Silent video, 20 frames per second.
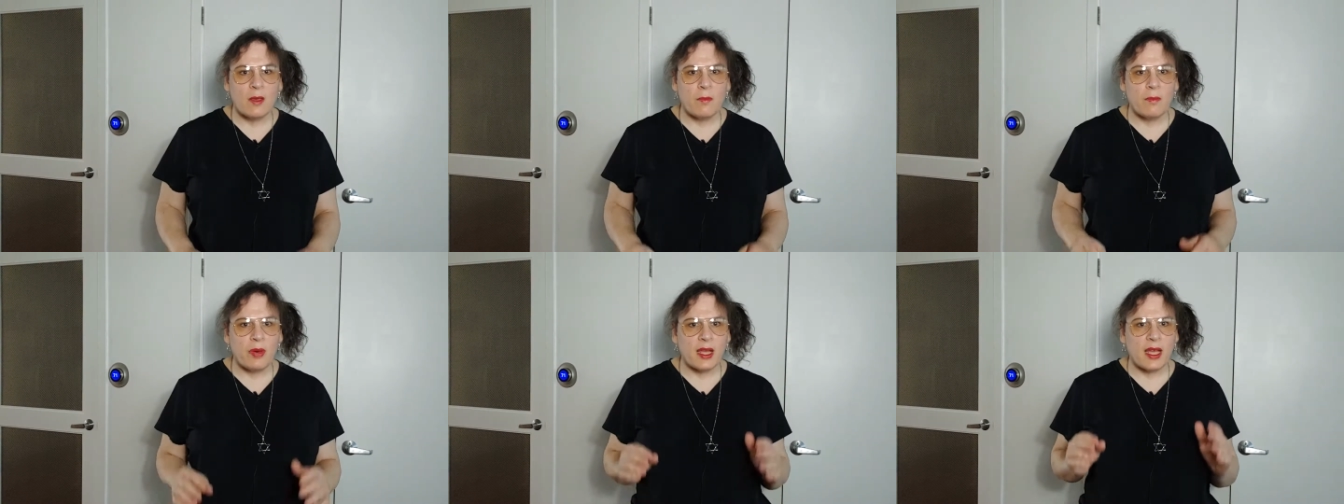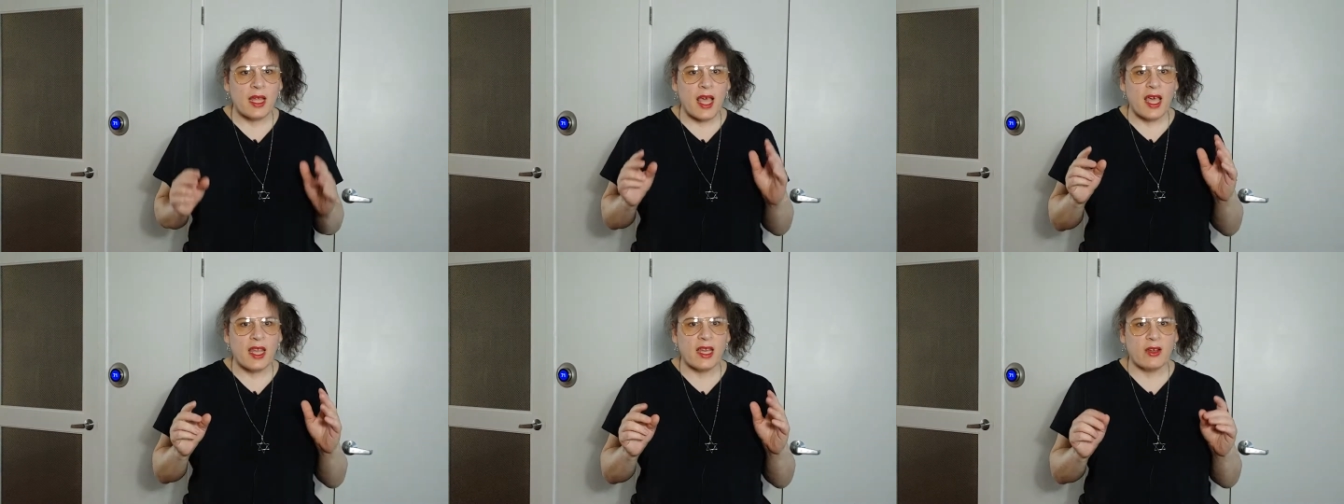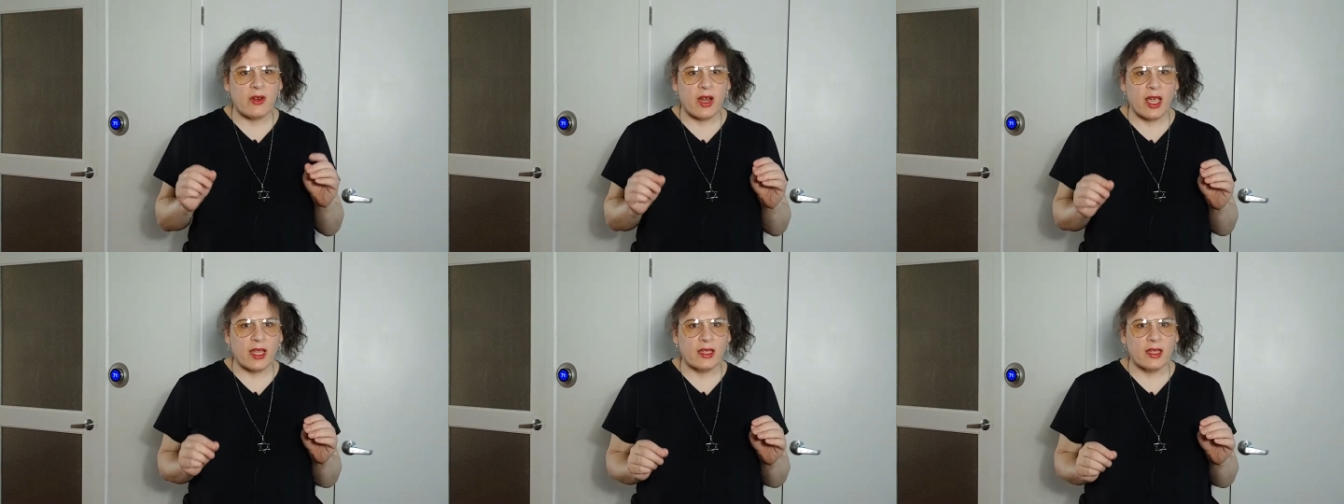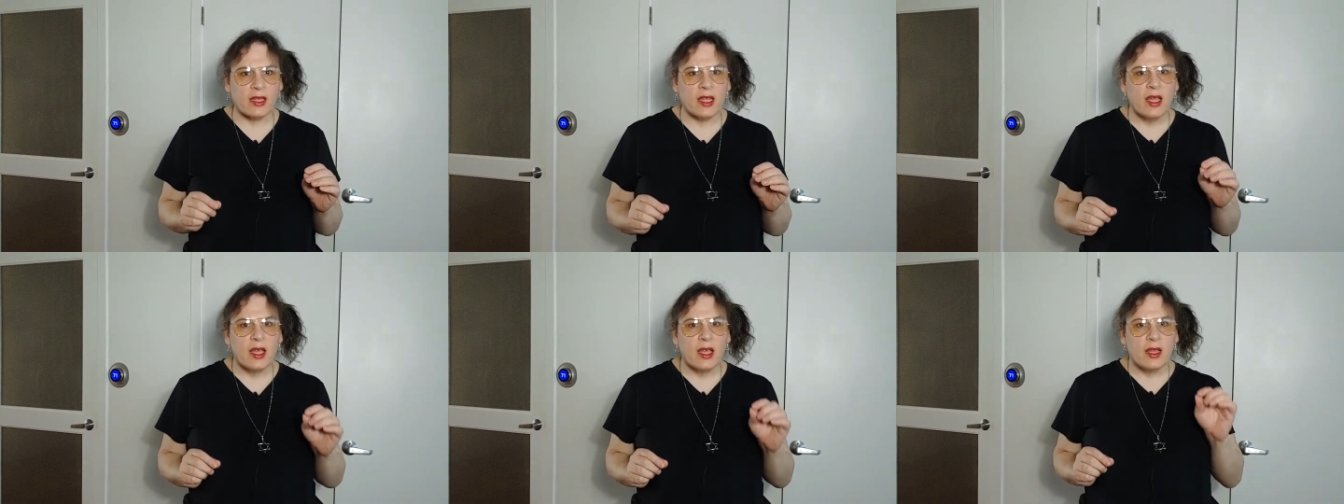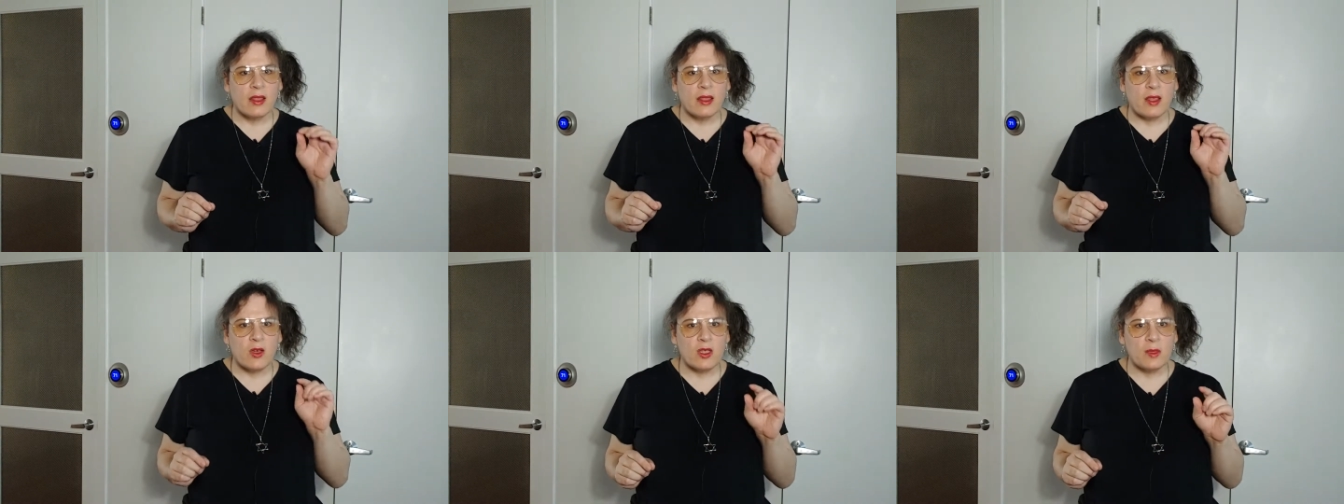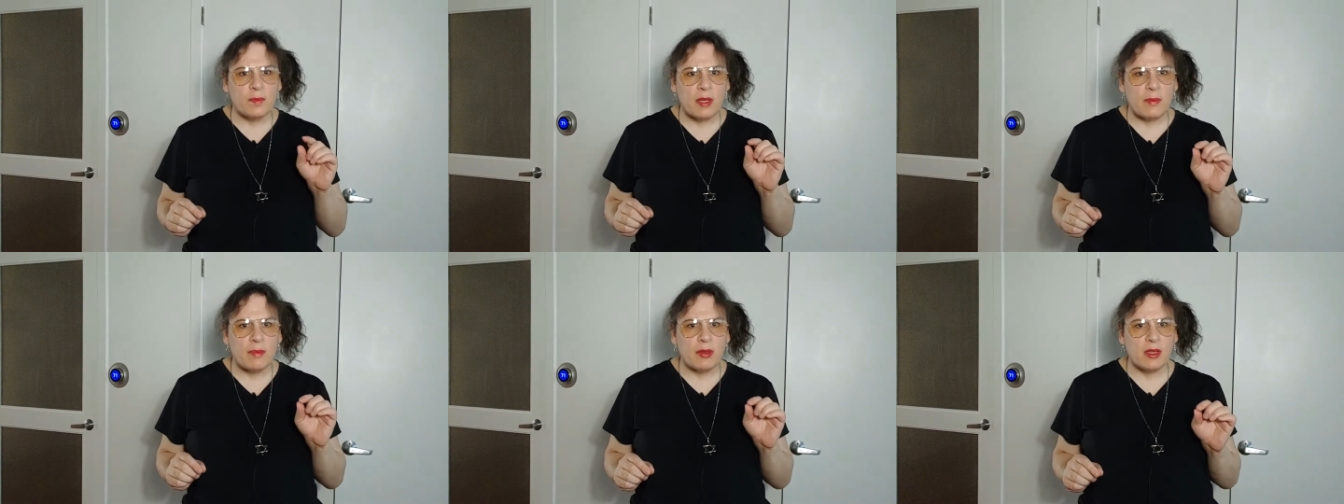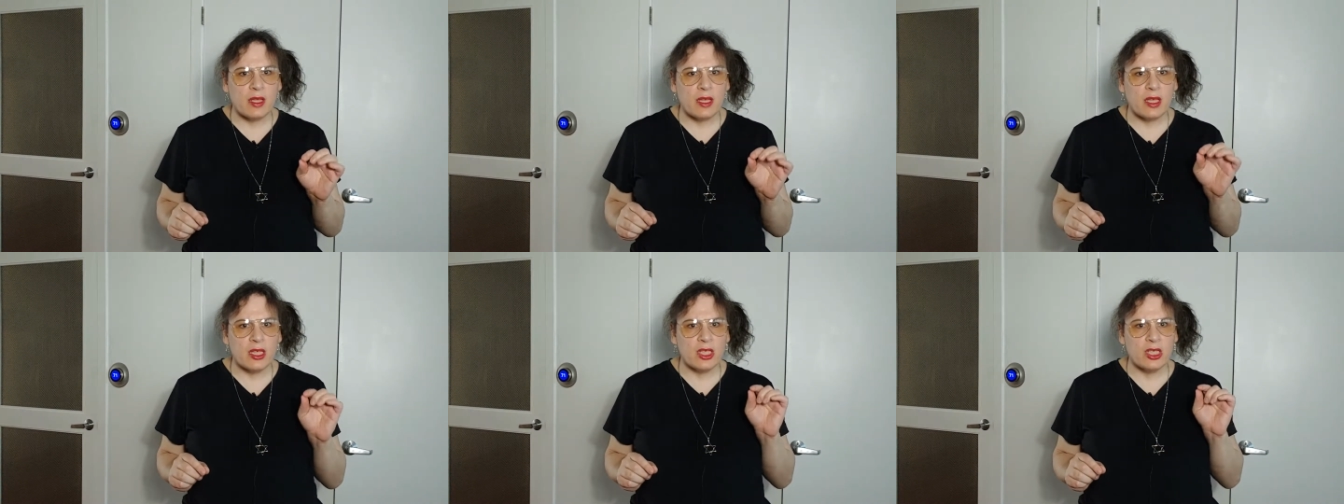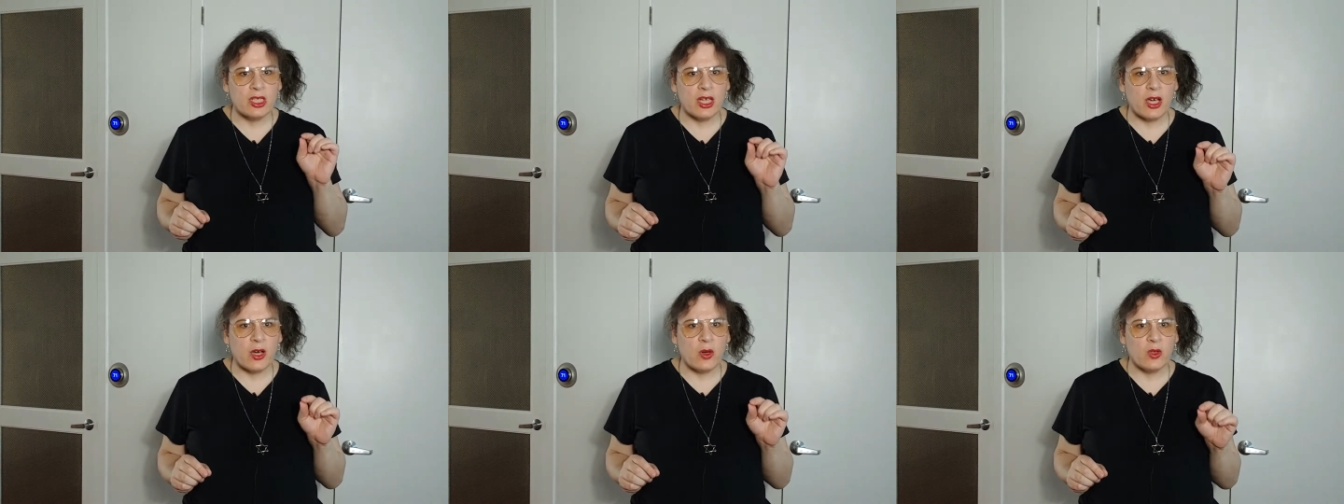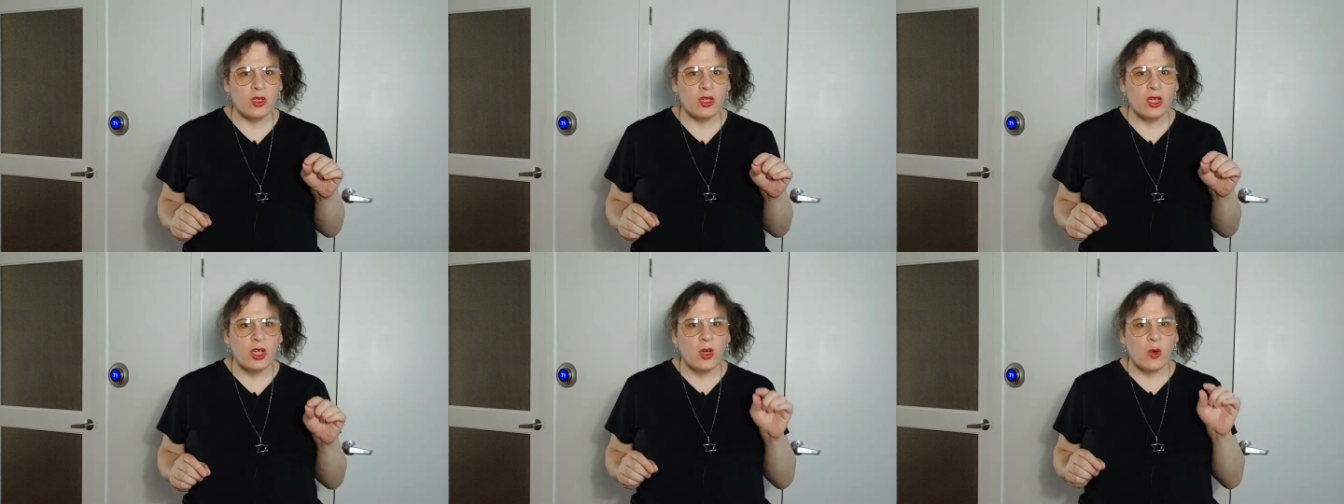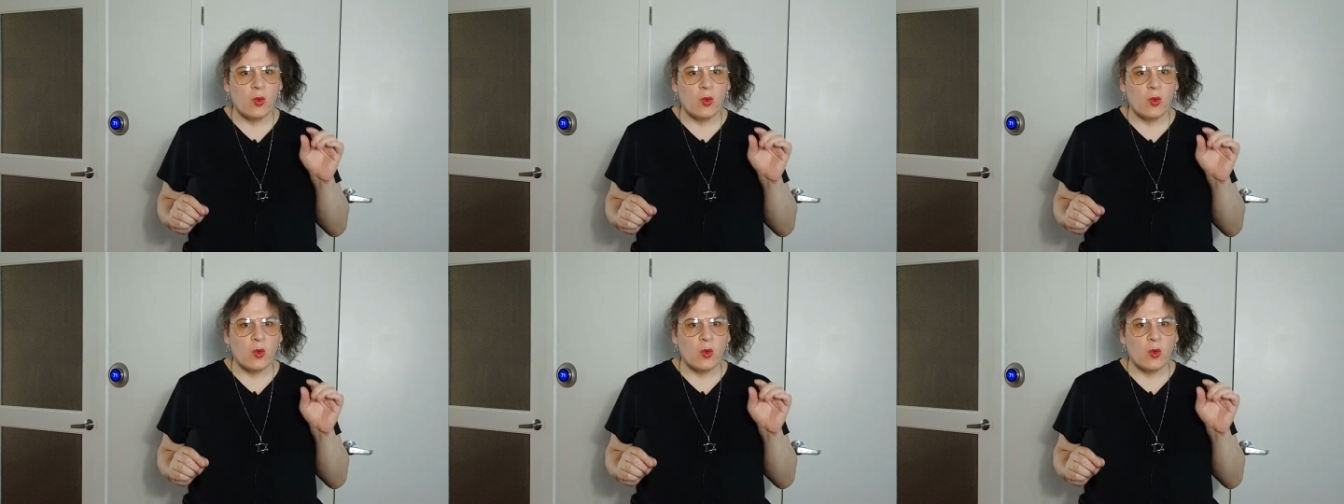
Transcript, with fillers: But at any rate, those people that he showed